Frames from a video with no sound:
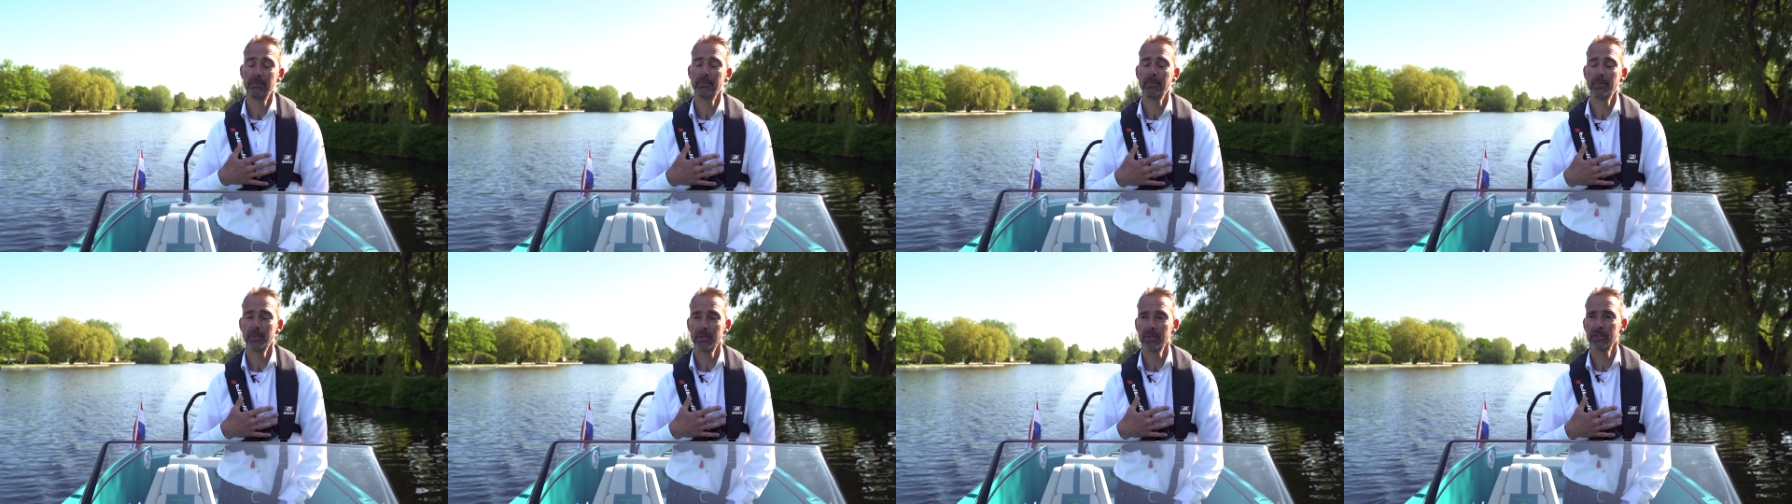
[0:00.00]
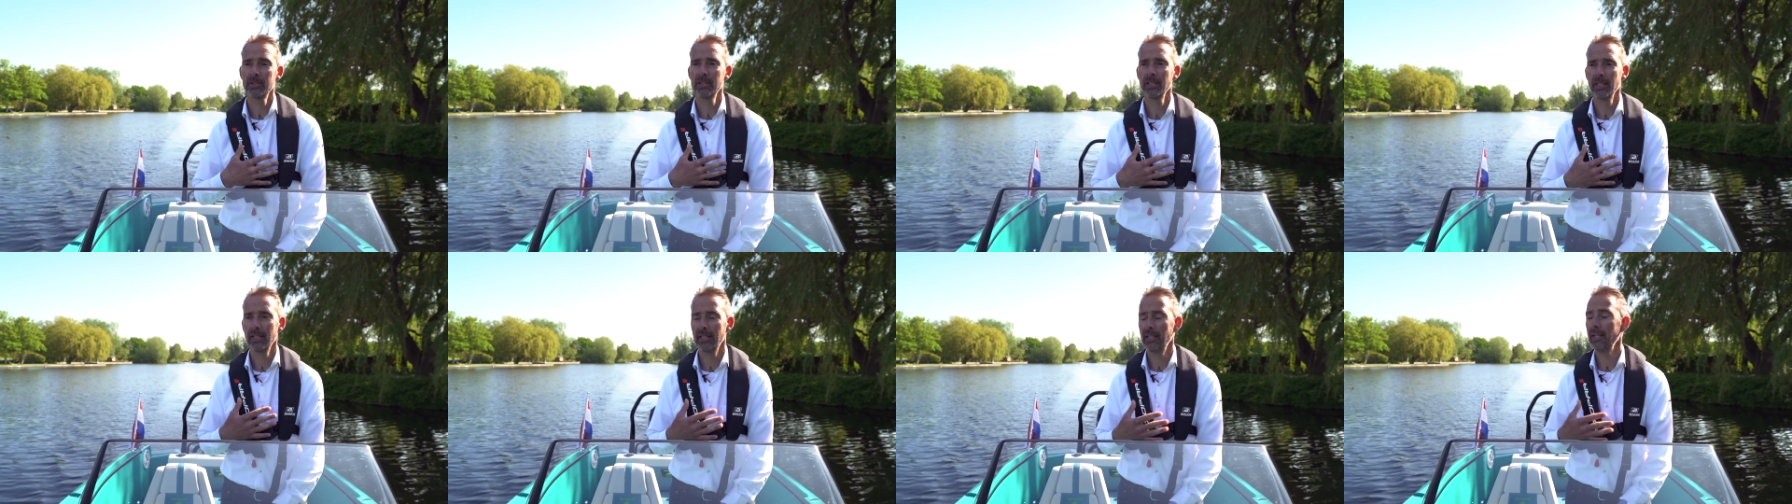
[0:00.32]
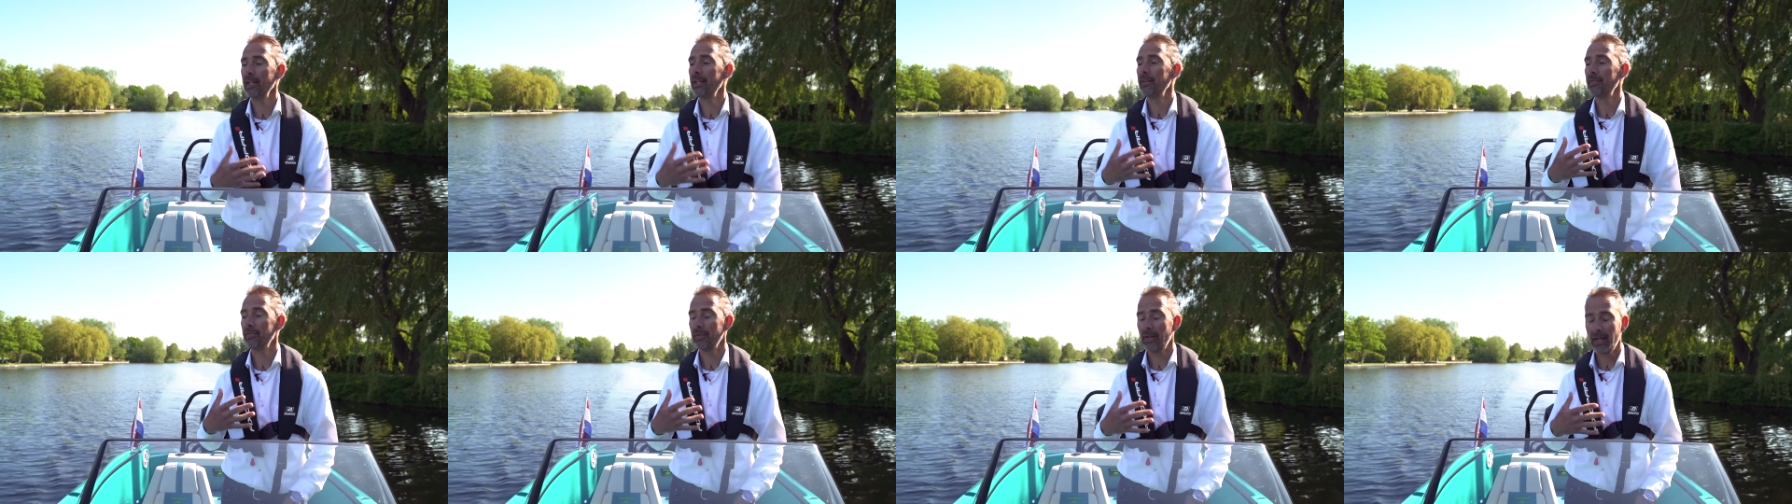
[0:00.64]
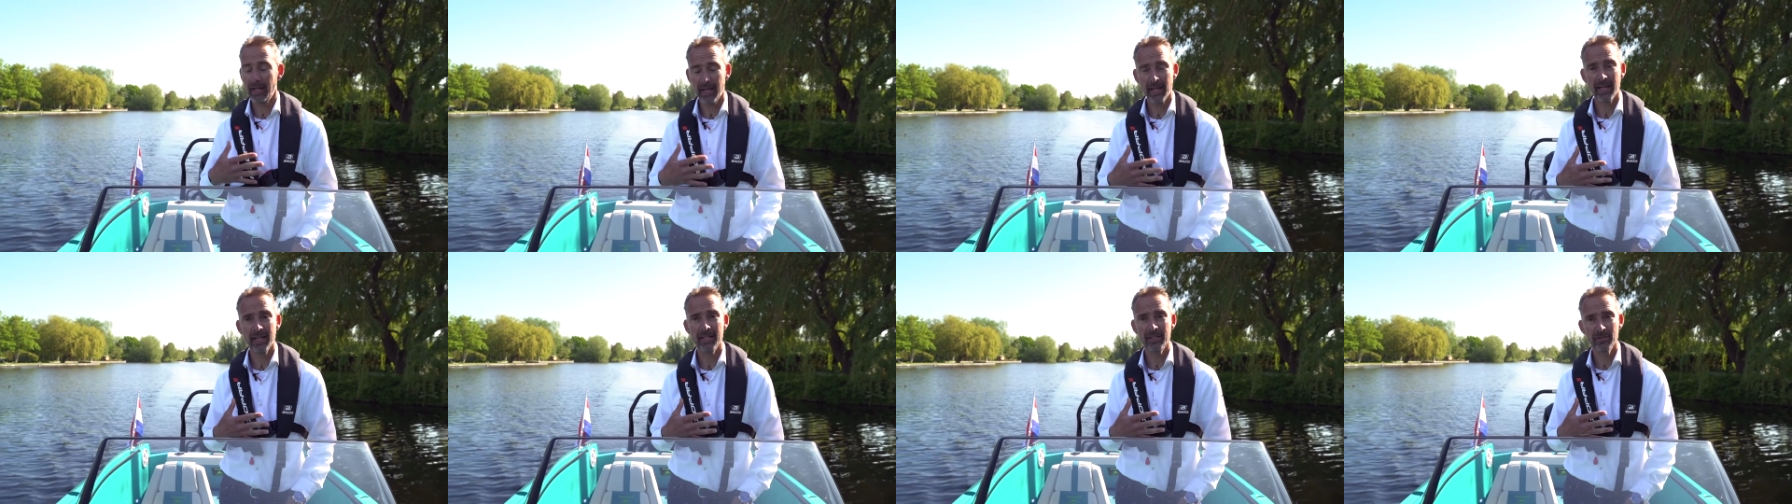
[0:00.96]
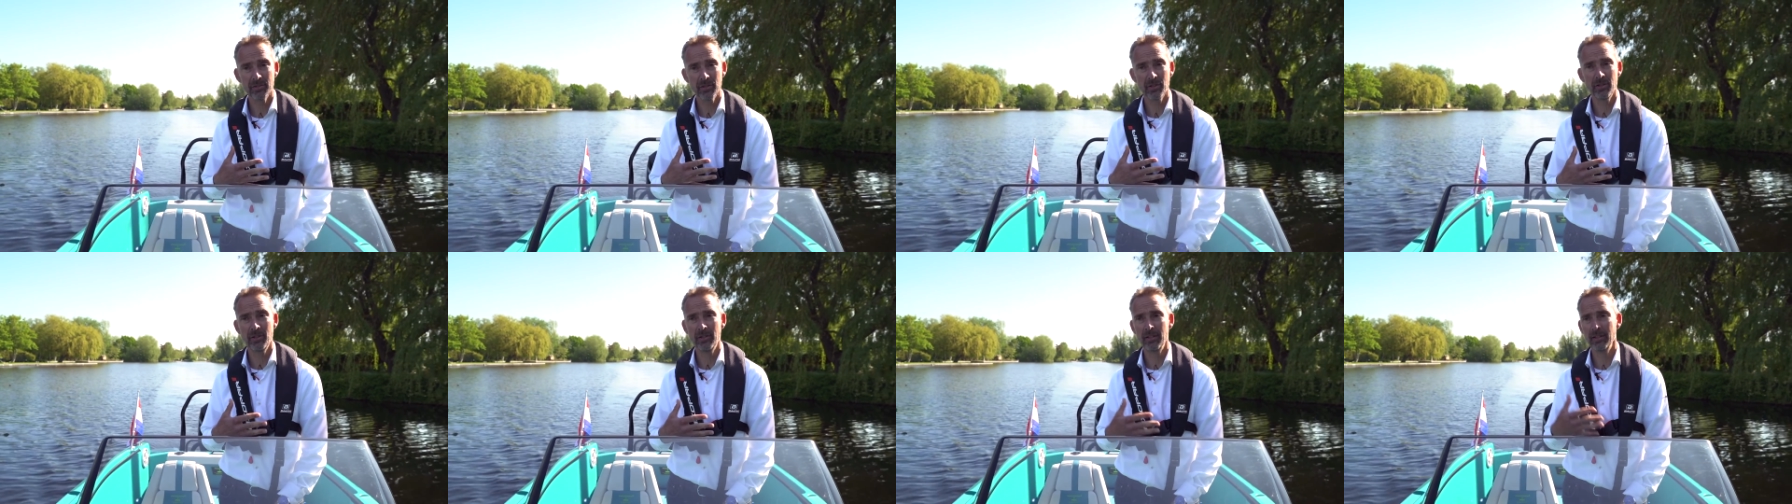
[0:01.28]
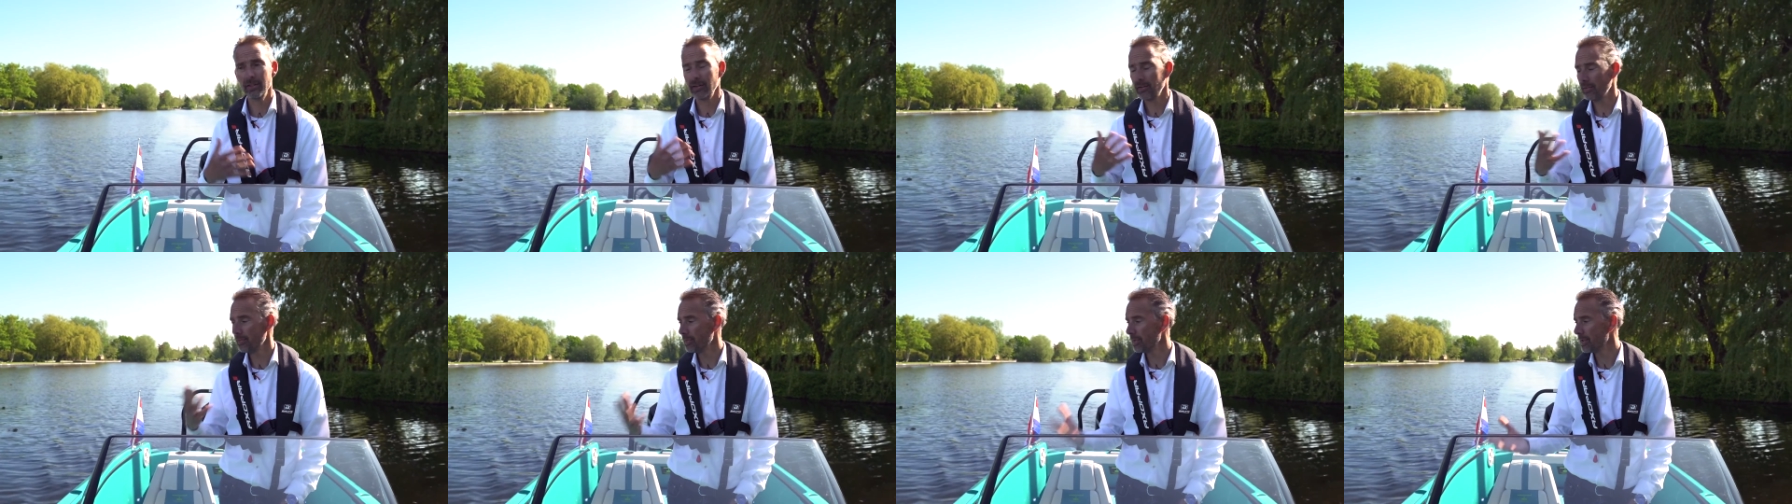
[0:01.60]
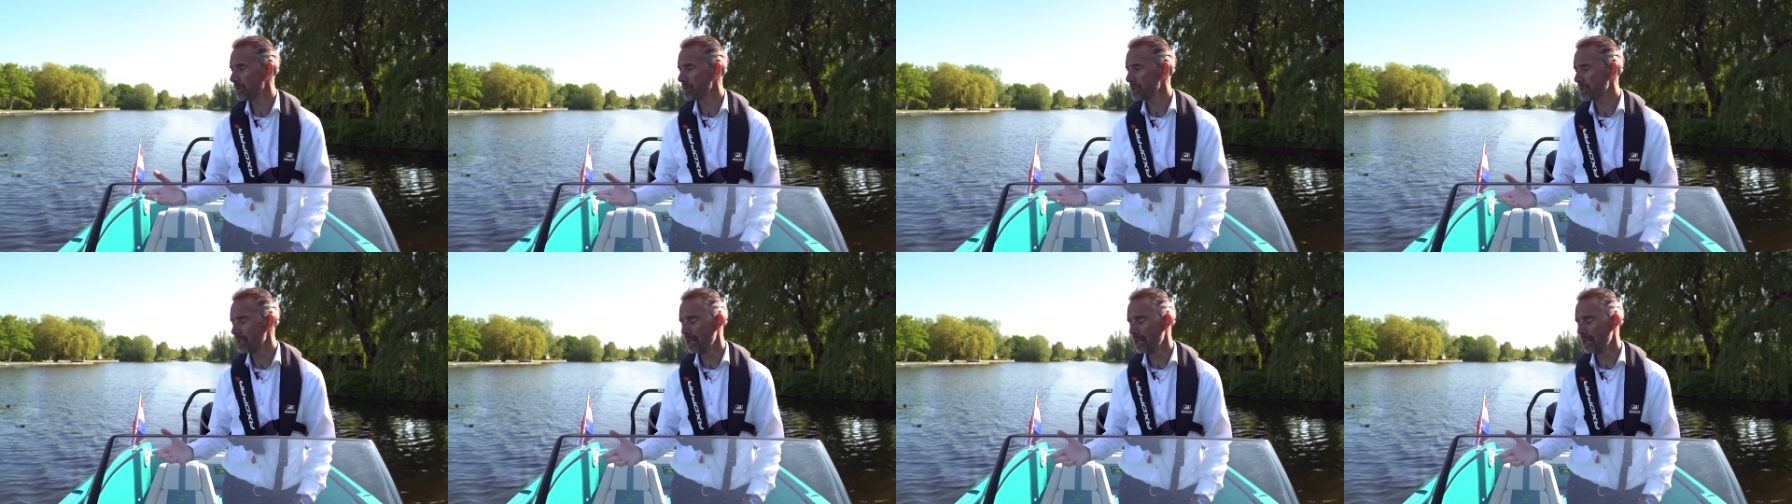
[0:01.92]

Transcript: personally, if I saw it the first